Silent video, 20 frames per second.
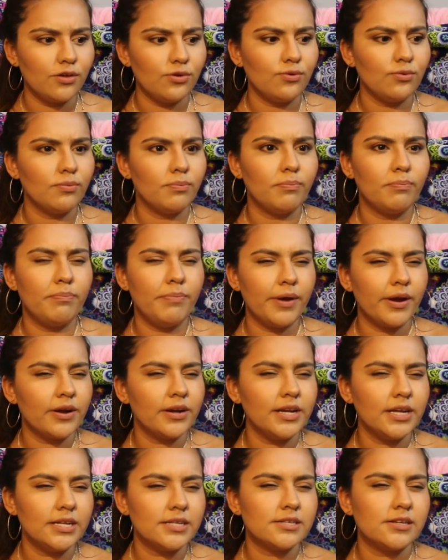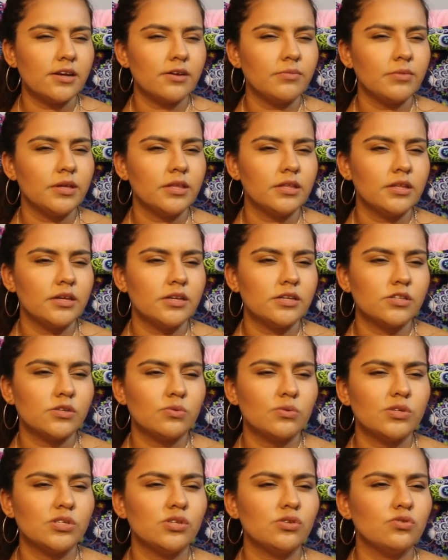and you barely tell me
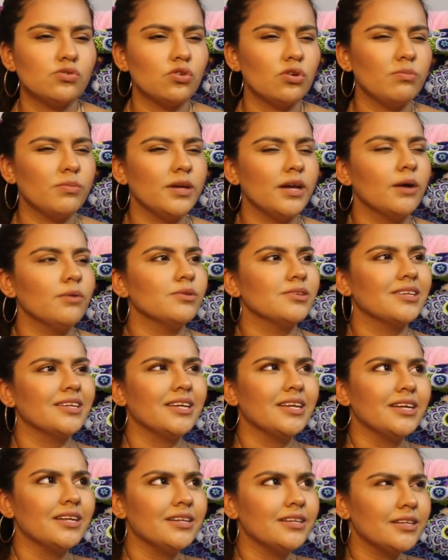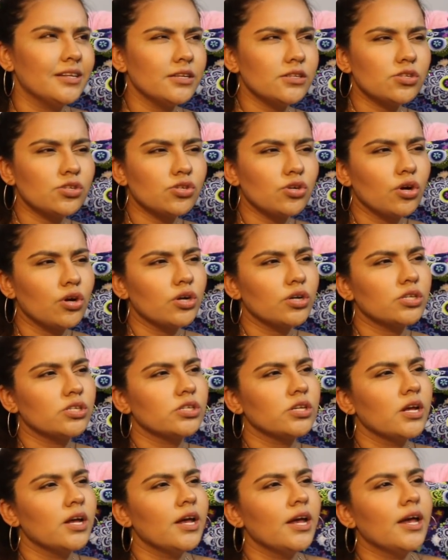this once you told me I was gonna get
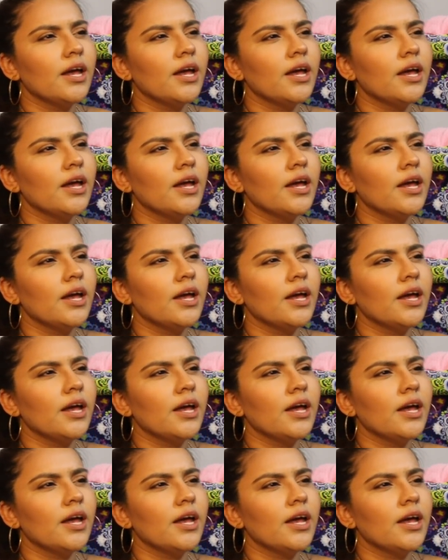discharged.